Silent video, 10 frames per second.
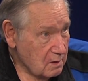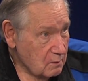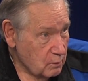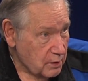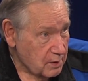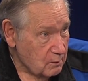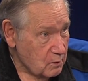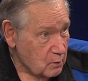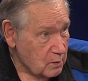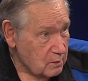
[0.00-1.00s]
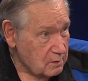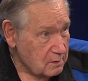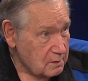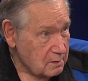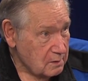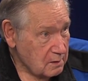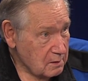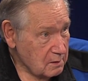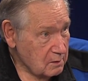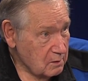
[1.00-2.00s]
Shut down, a, shut down the whole
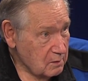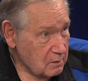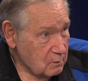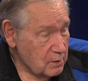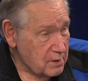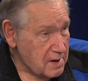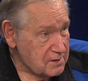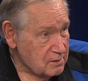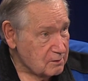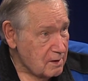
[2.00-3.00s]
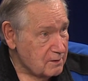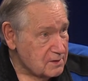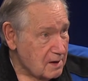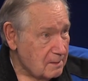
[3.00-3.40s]
ground. Uh, with a national yeah. ground